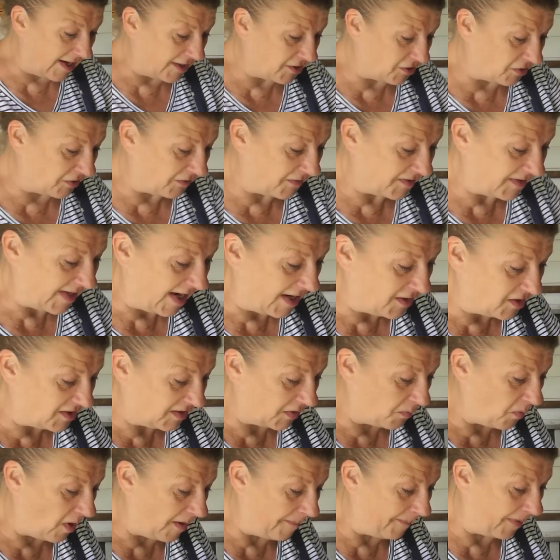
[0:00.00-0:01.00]
I should have said,
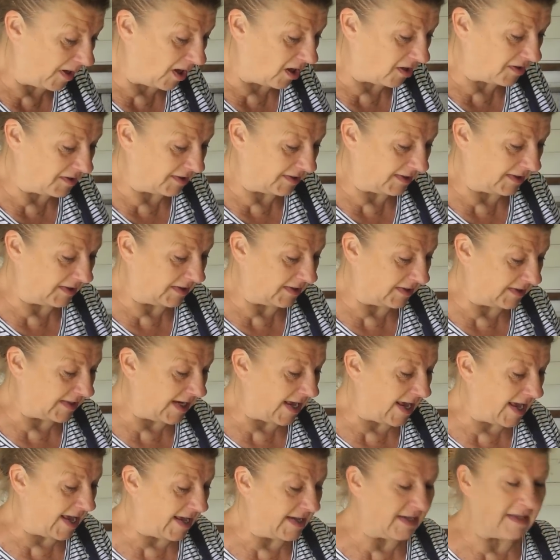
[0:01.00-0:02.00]
so what I'm planting
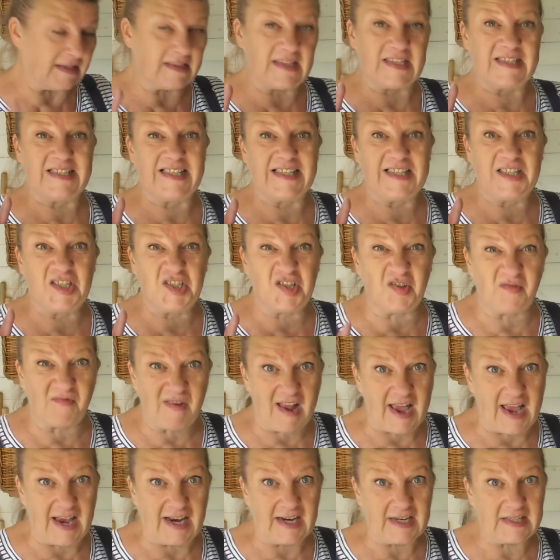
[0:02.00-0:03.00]
today, this is
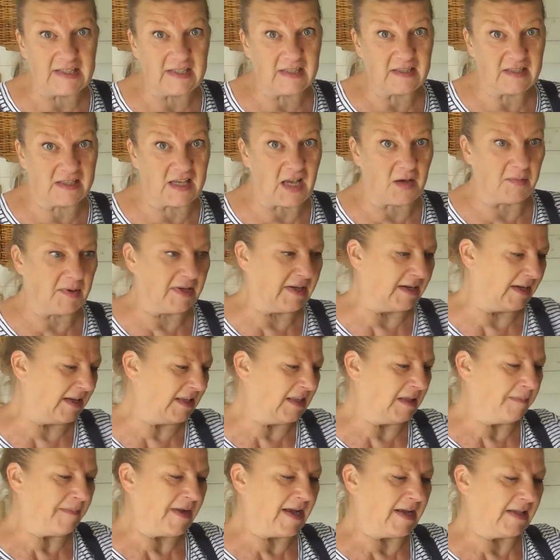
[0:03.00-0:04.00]
direct sowing in
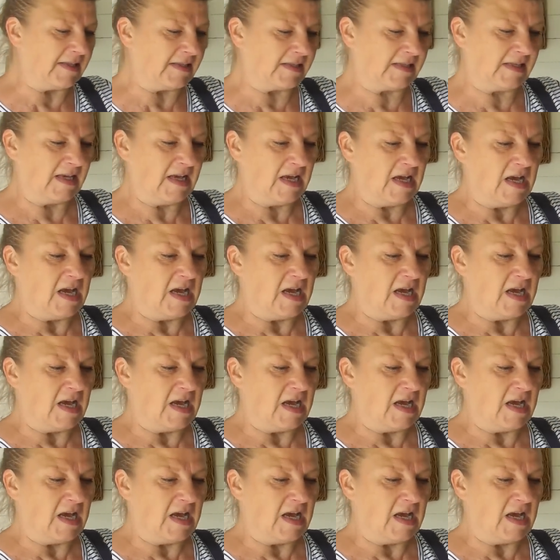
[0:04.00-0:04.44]
the beds.